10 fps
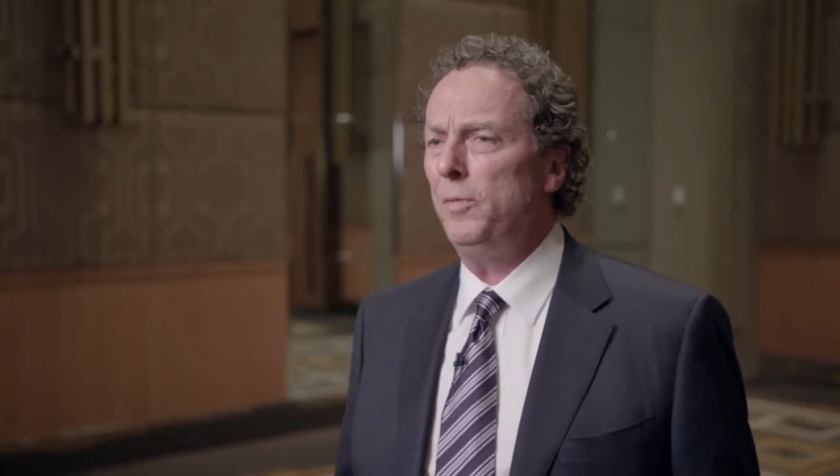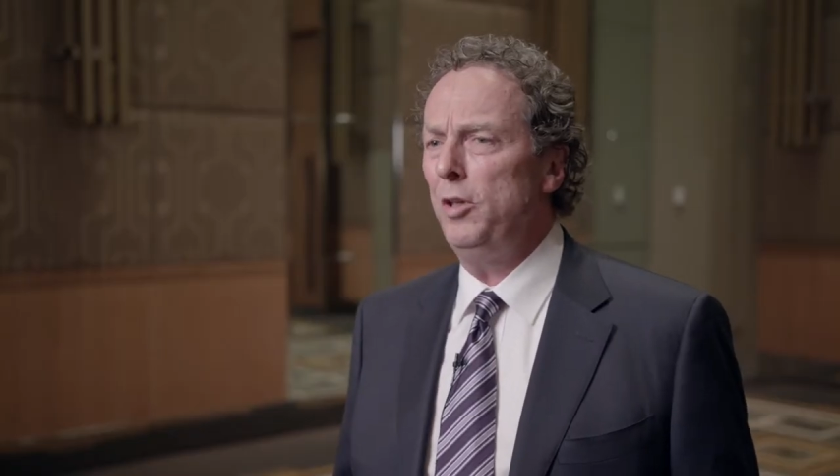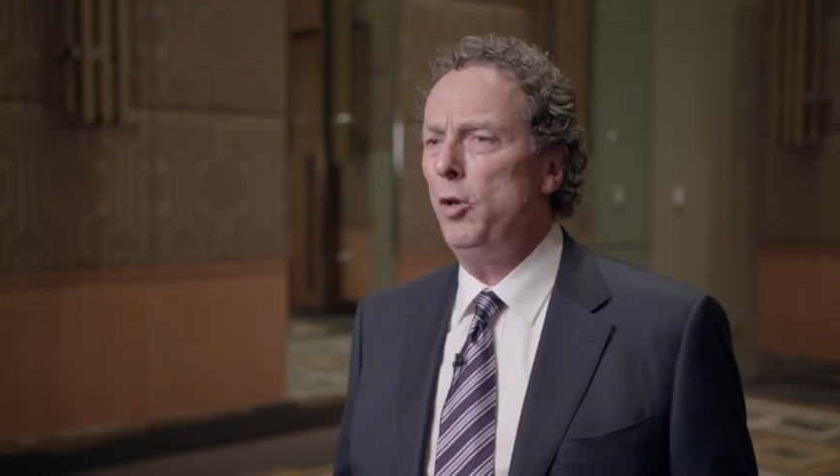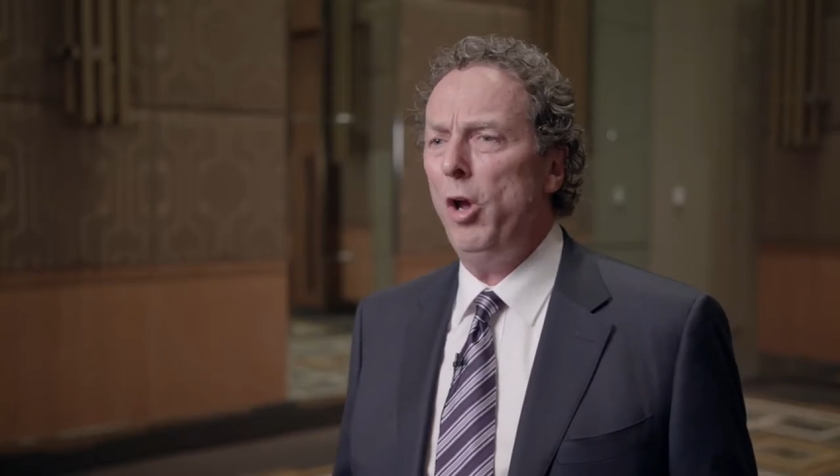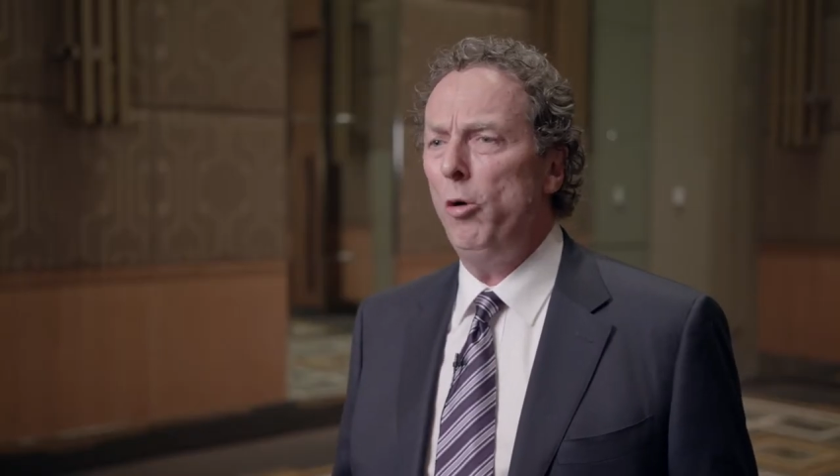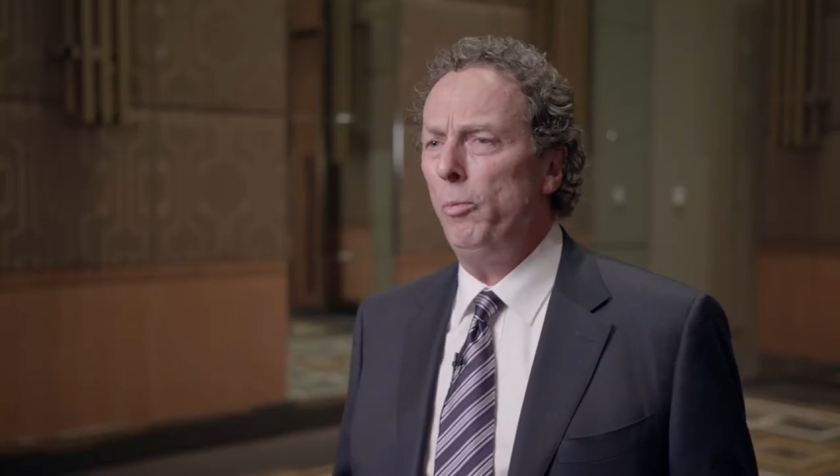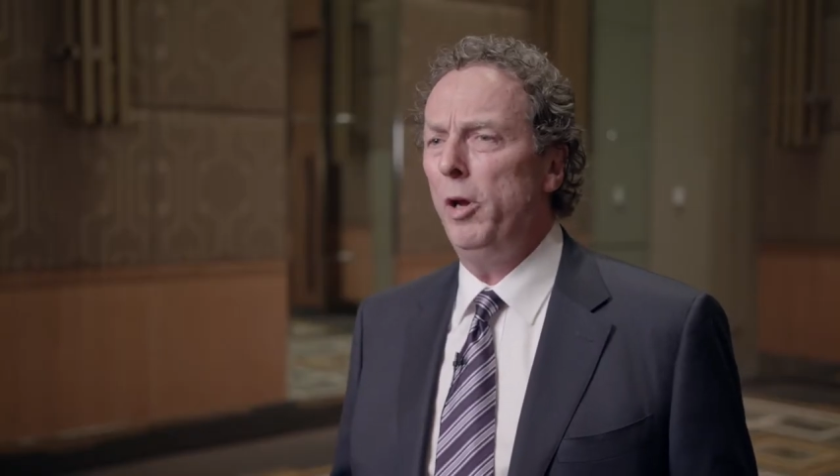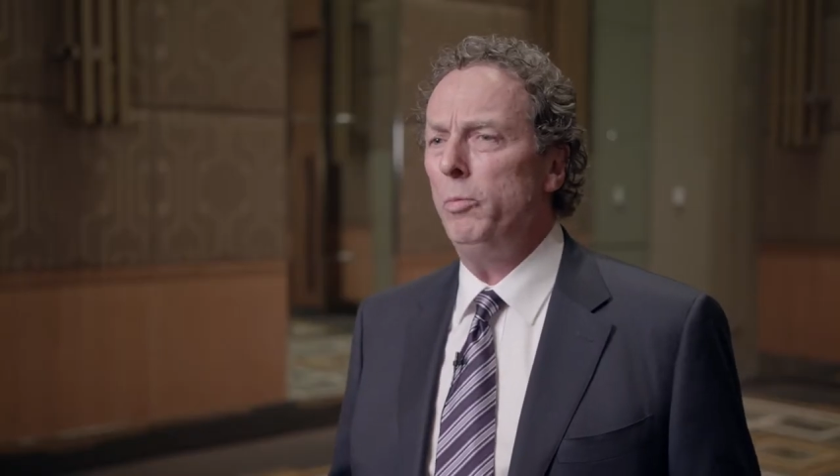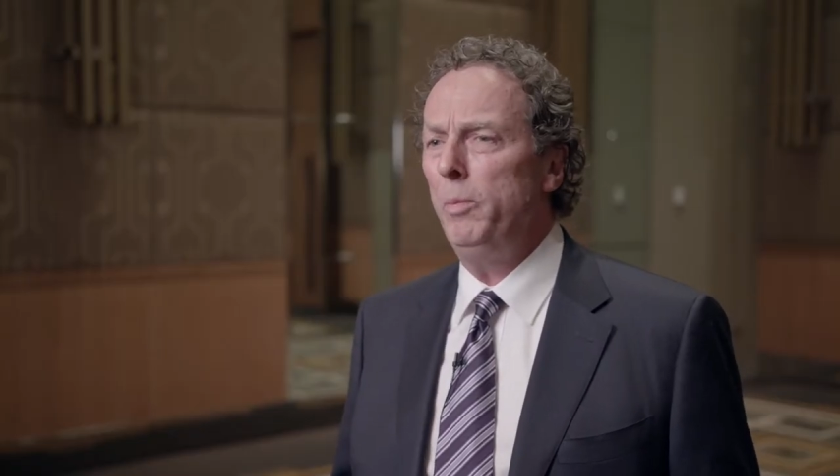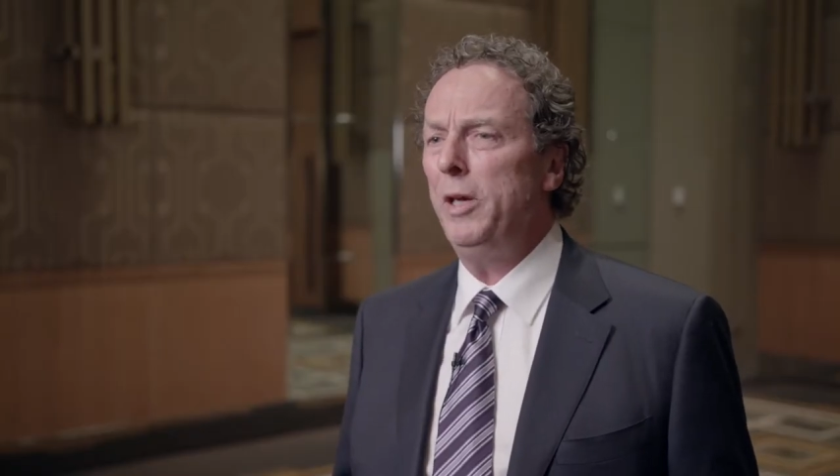that you help
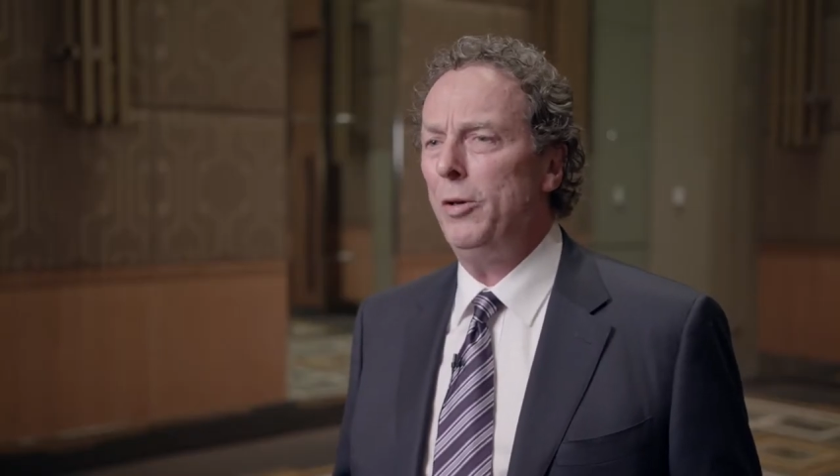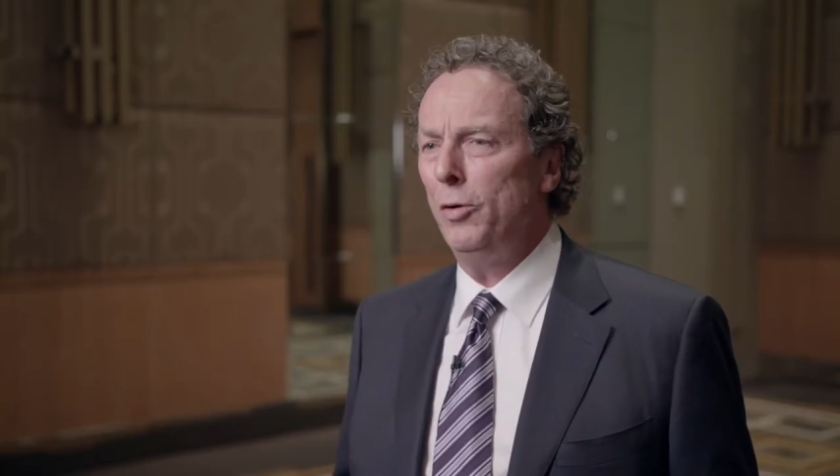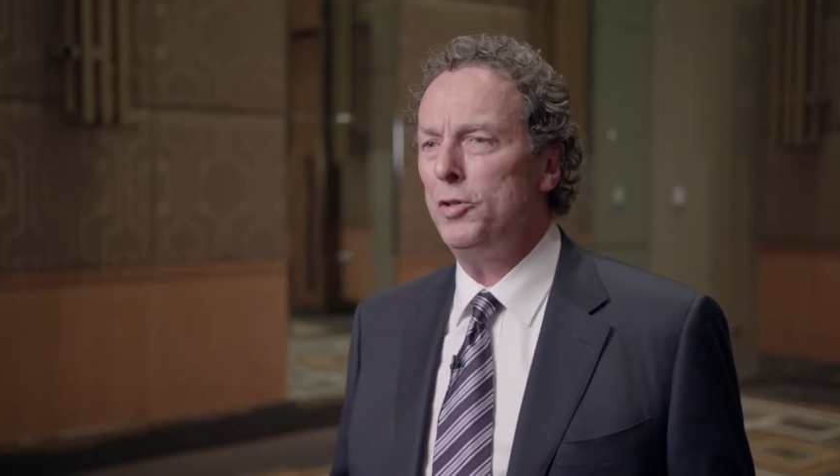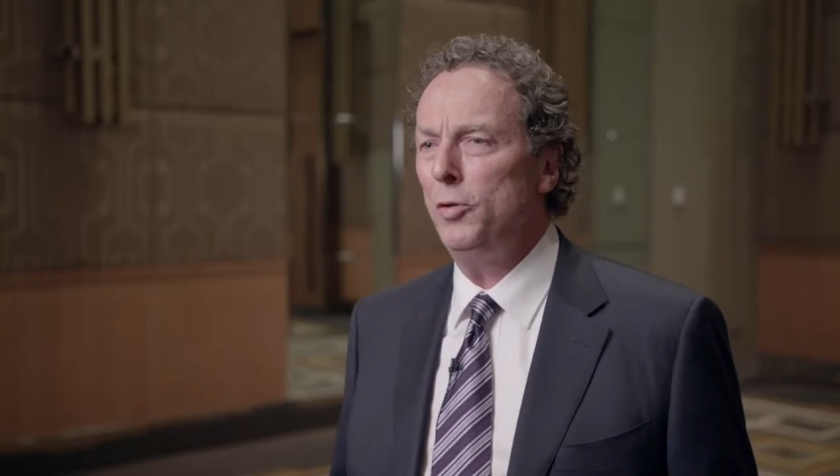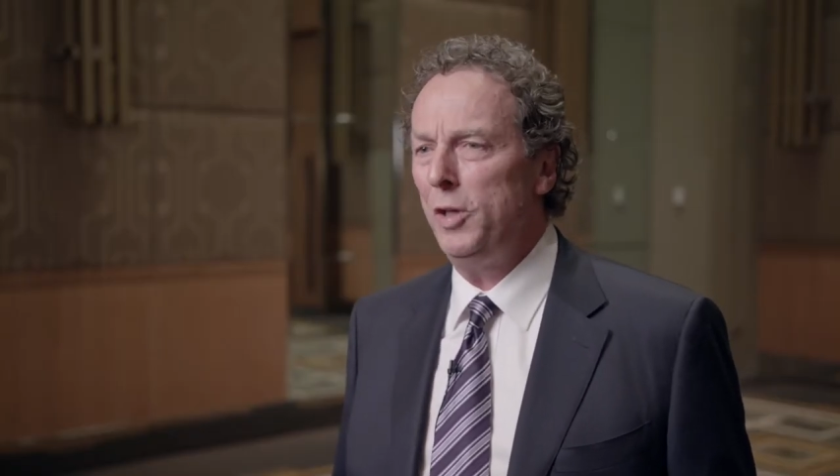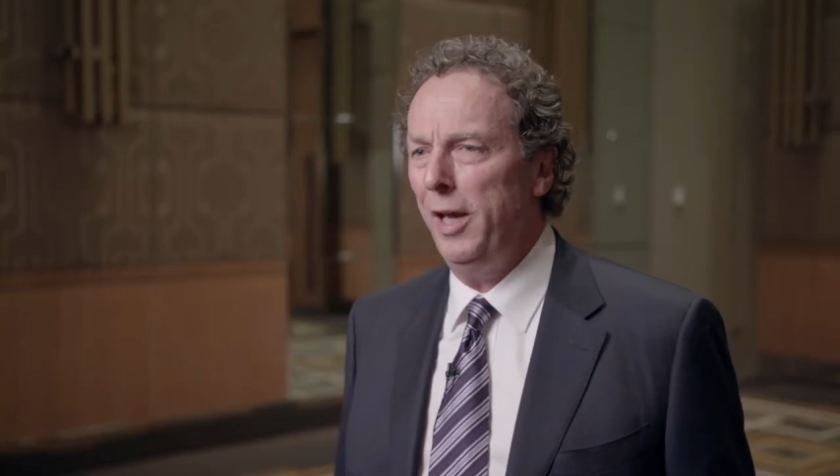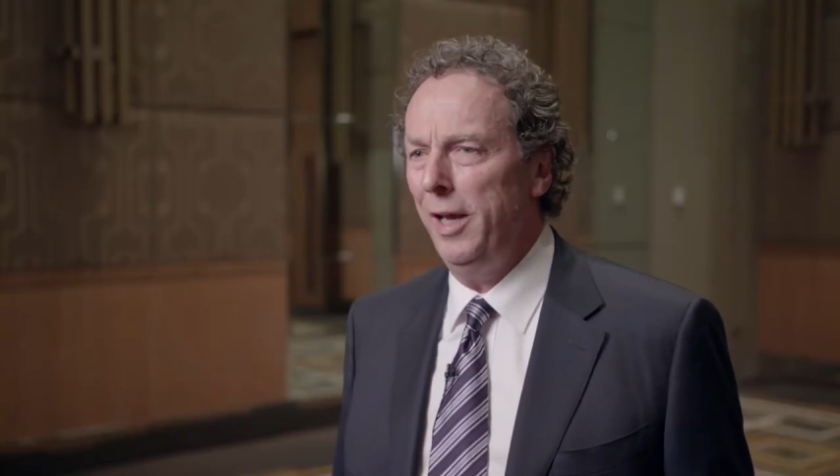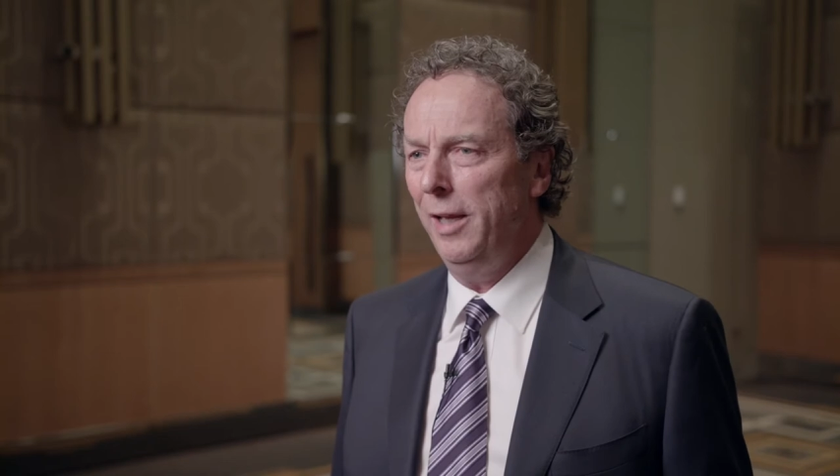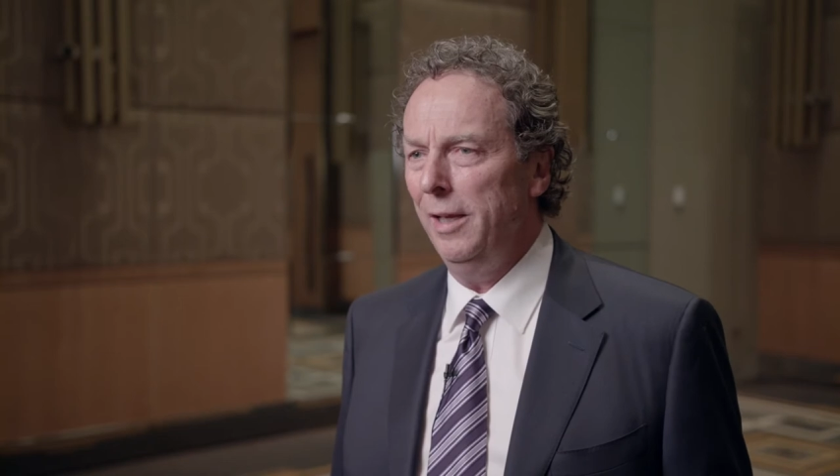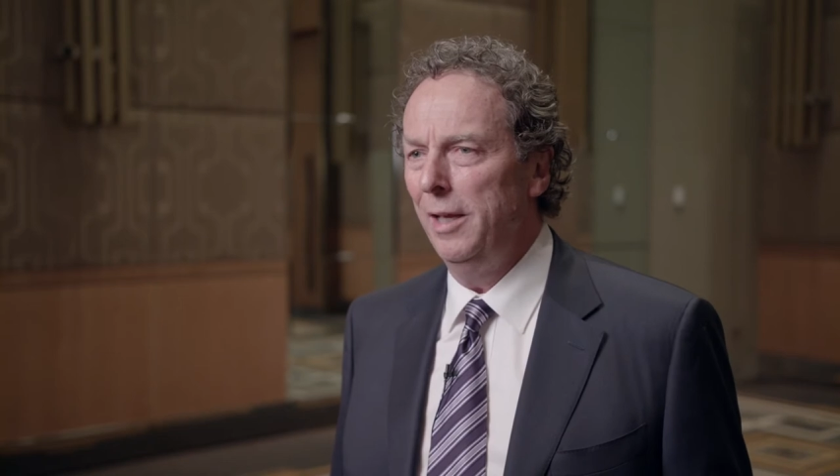people because you
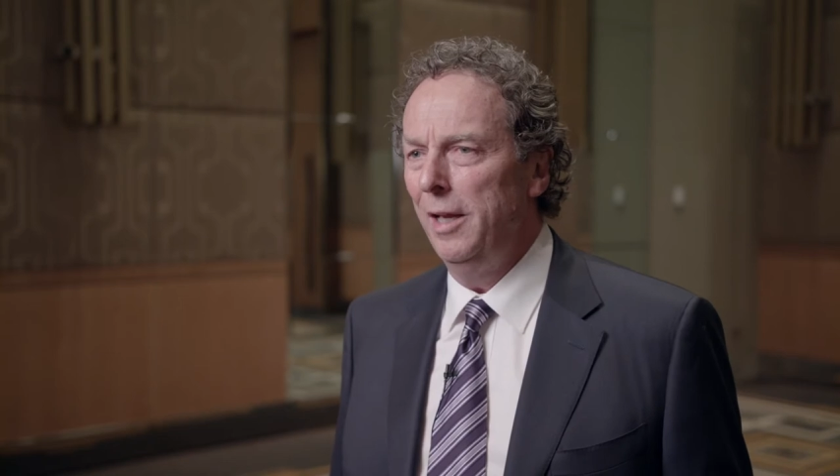can.